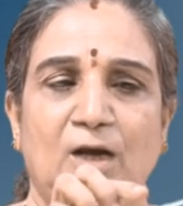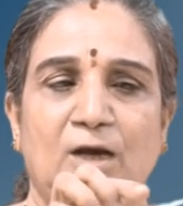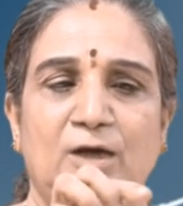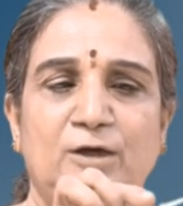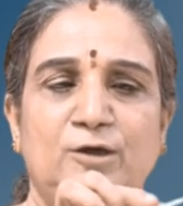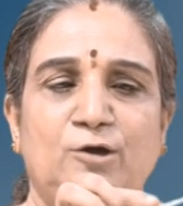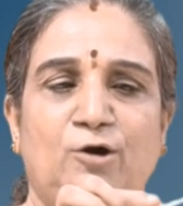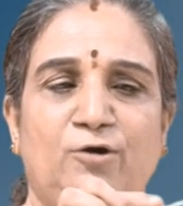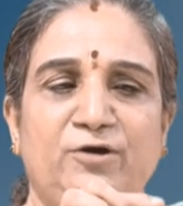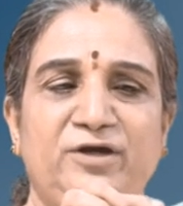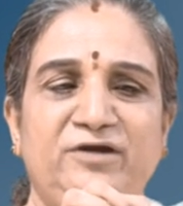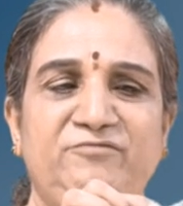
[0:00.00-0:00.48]

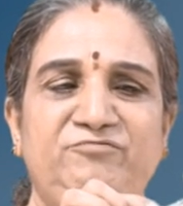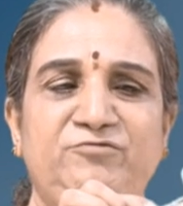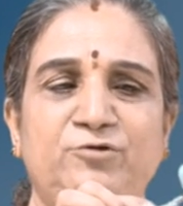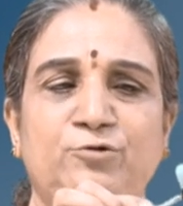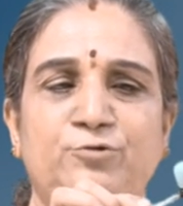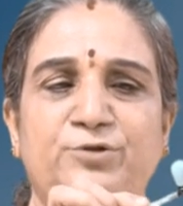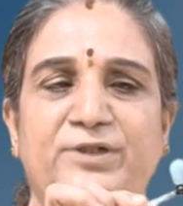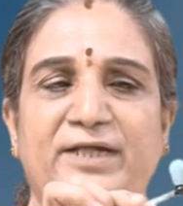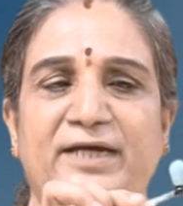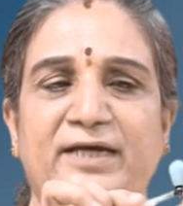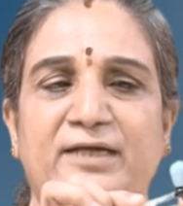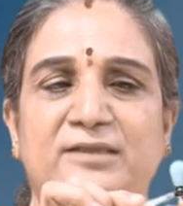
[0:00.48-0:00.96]
Now if
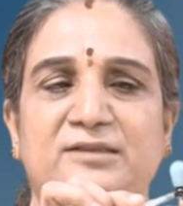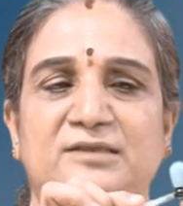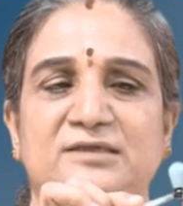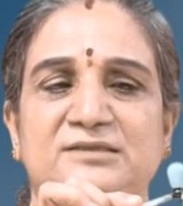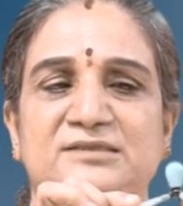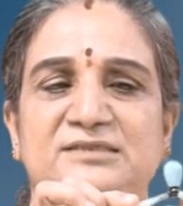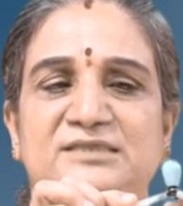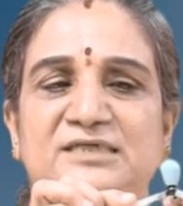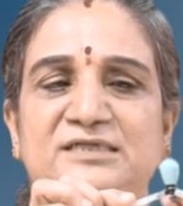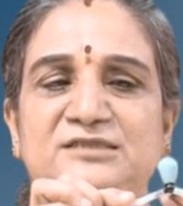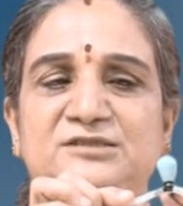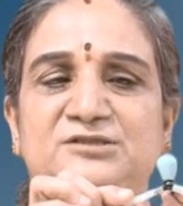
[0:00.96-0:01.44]
you take the
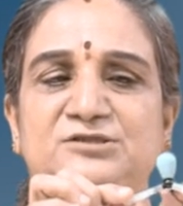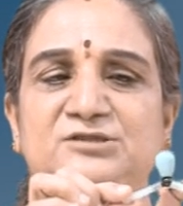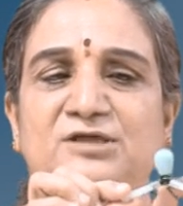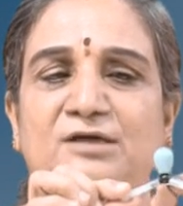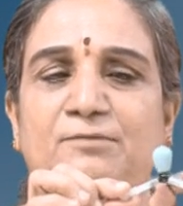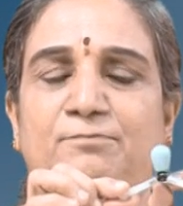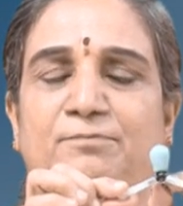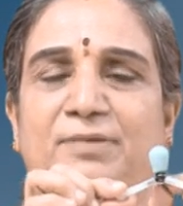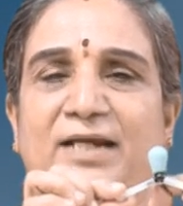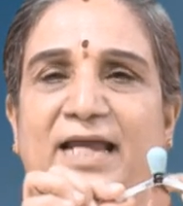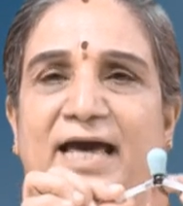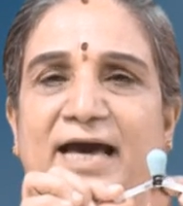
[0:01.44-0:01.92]
central
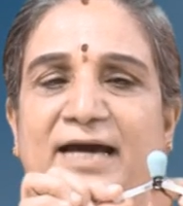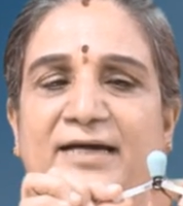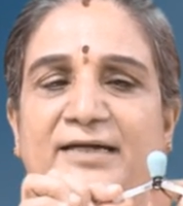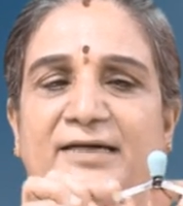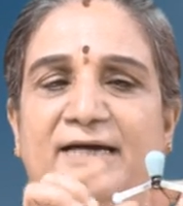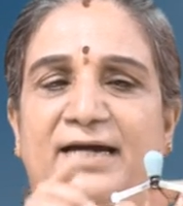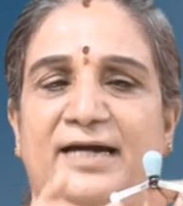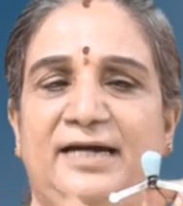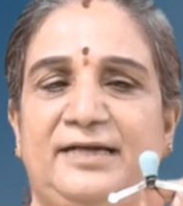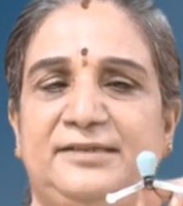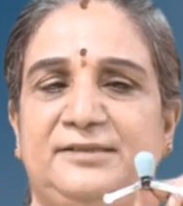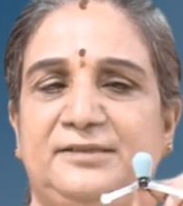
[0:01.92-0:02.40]
black
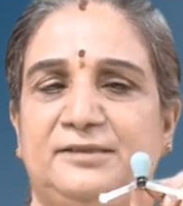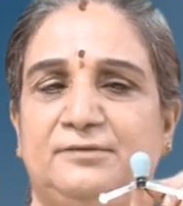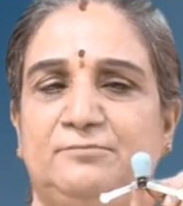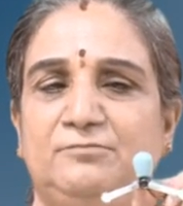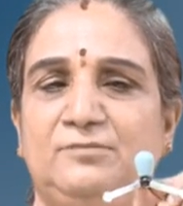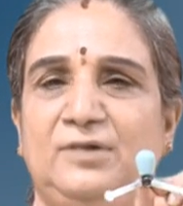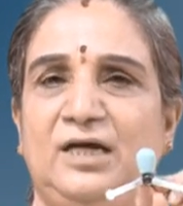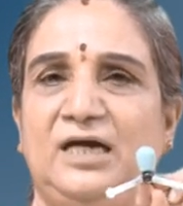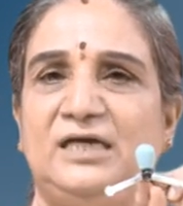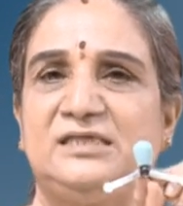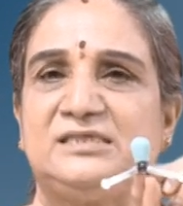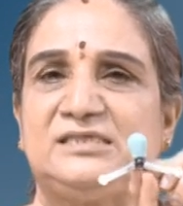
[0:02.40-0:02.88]

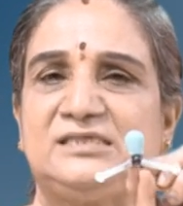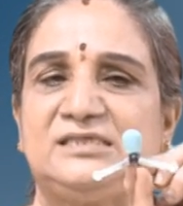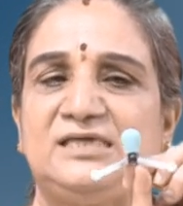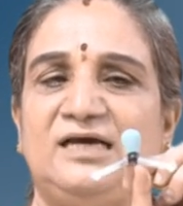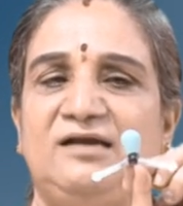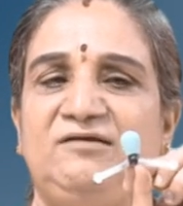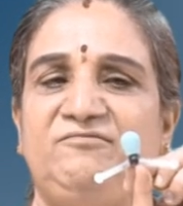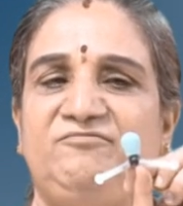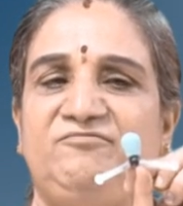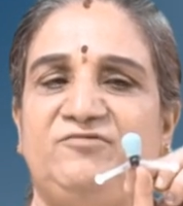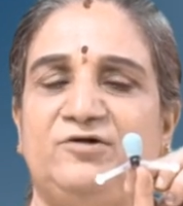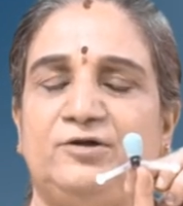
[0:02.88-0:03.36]
atom as
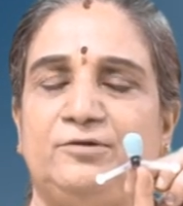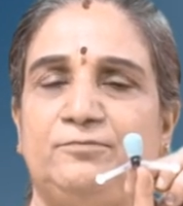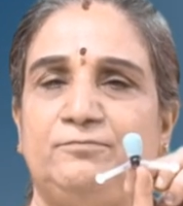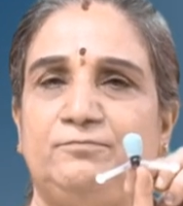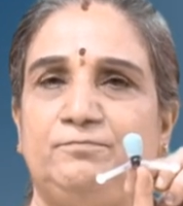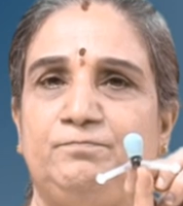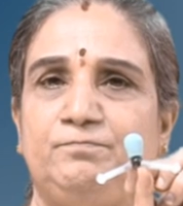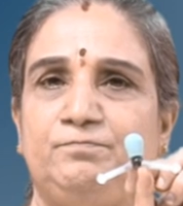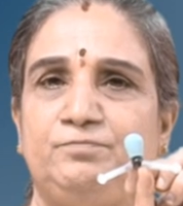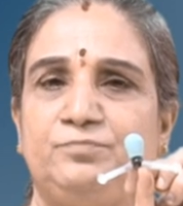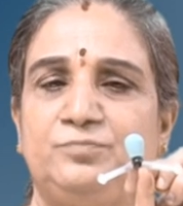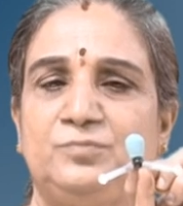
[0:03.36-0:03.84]
sulfur
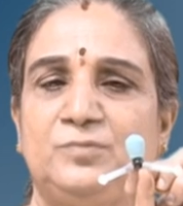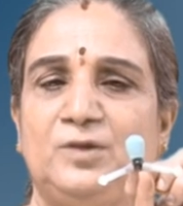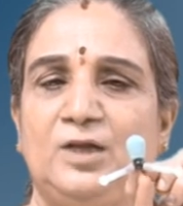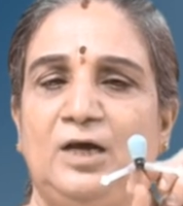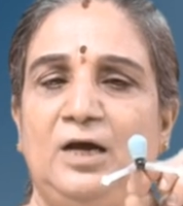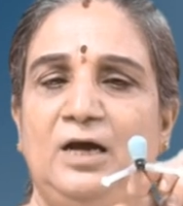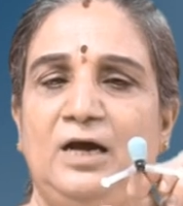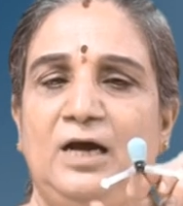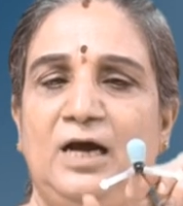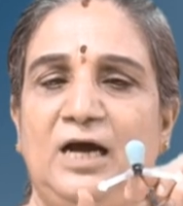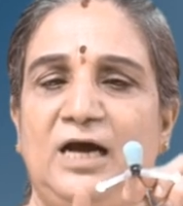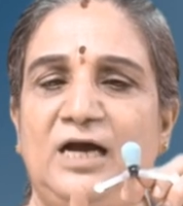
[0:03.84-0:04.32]

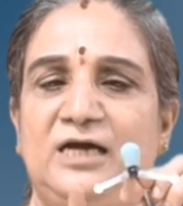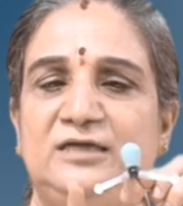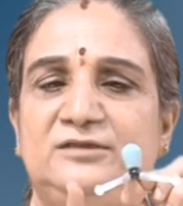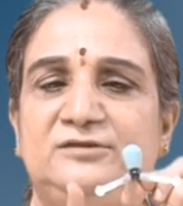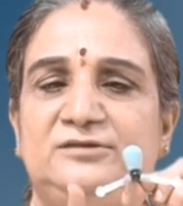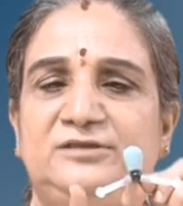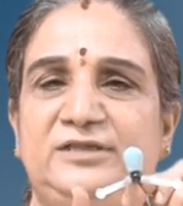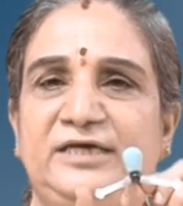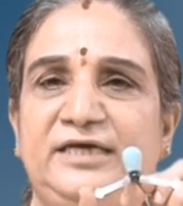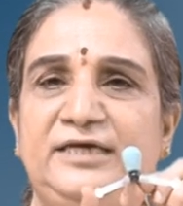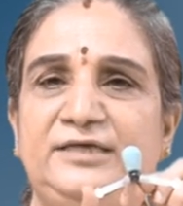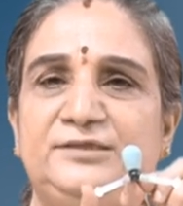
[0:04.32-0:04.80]

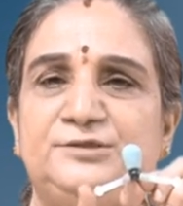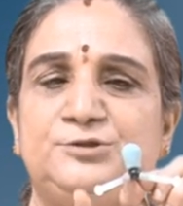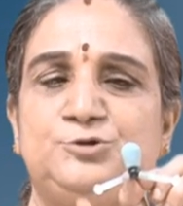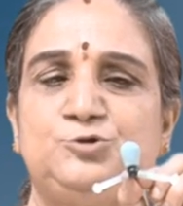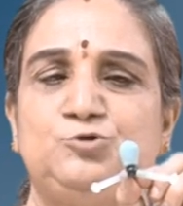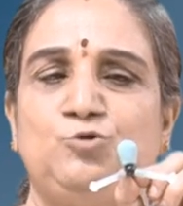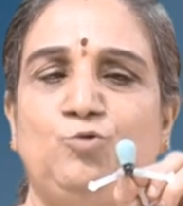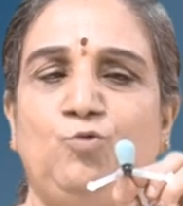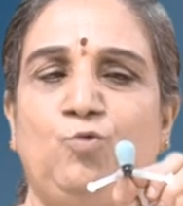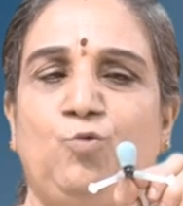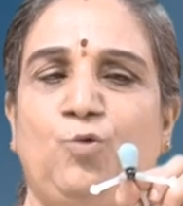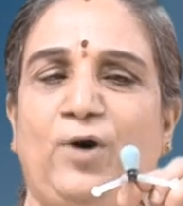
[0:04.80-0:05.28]
and these
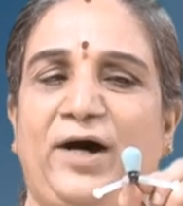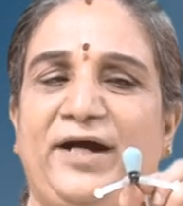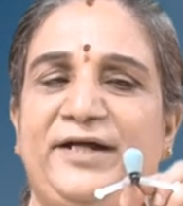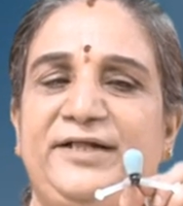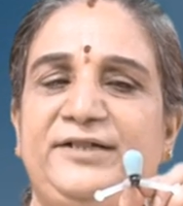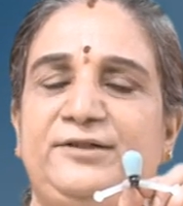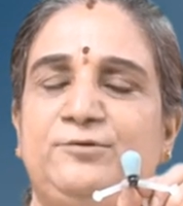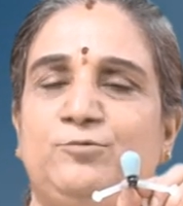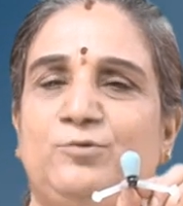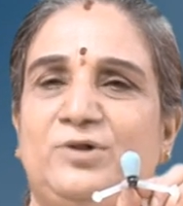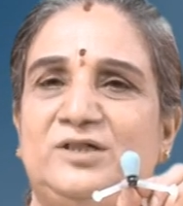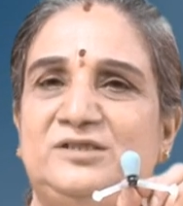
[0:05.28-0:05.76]
2
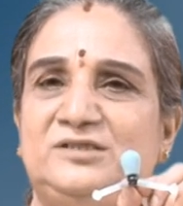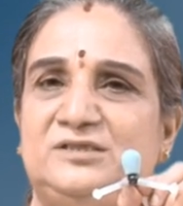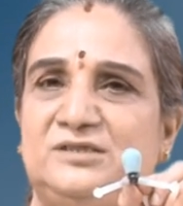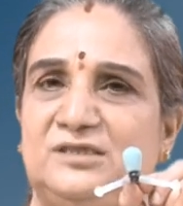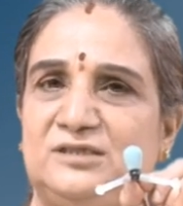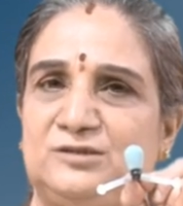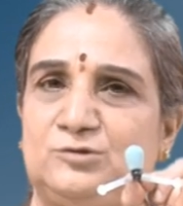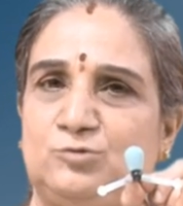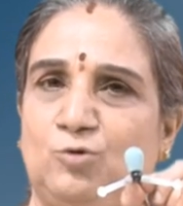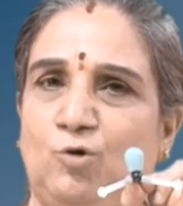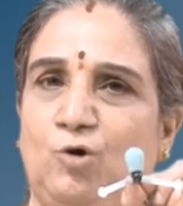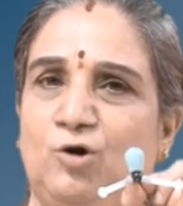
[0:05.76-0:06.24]
white ones
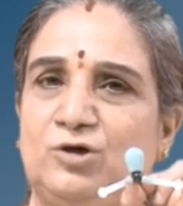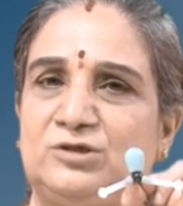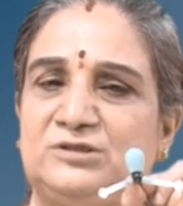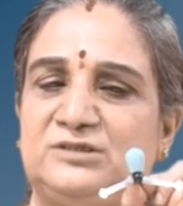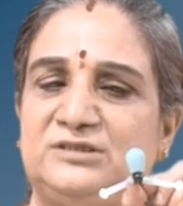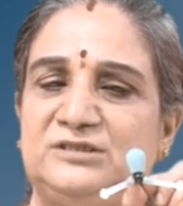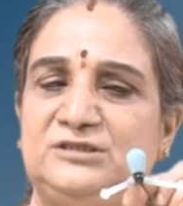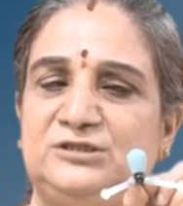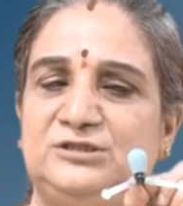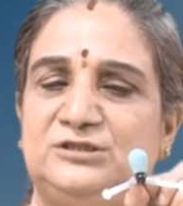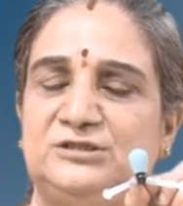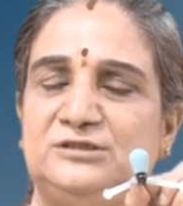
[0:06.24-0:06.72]
as
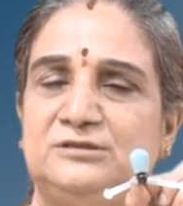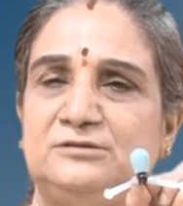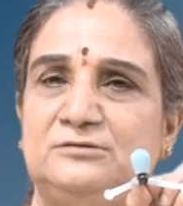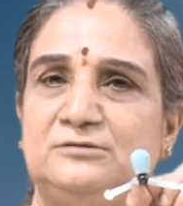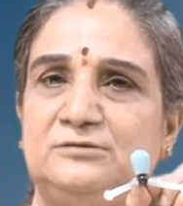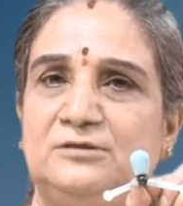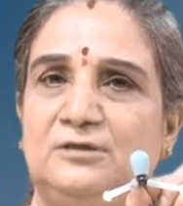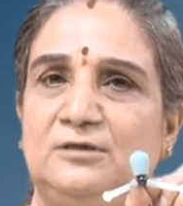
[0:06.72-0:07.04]
oxygen,